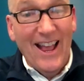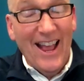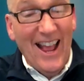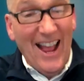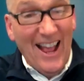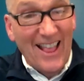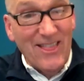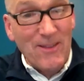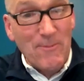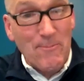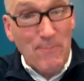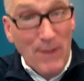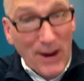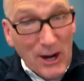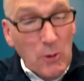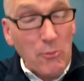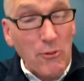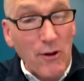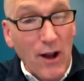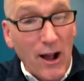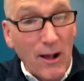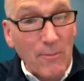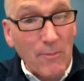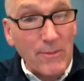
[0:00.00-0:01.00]
And the bigger
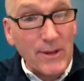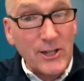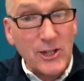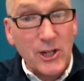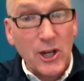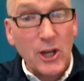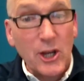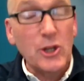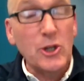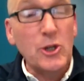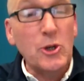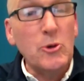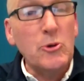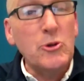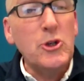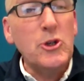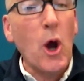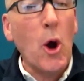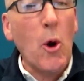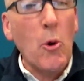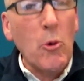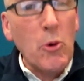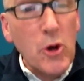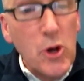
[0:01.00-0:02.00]
problem is you
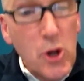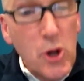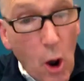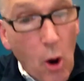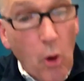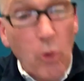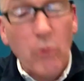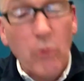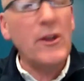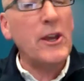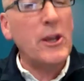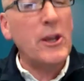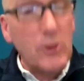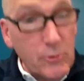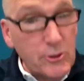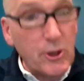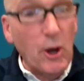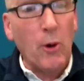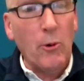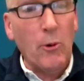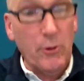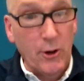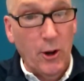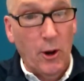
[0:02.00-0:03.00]
don't know that you
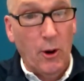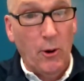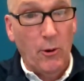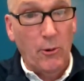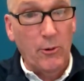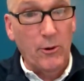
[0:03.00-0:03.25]
don't know.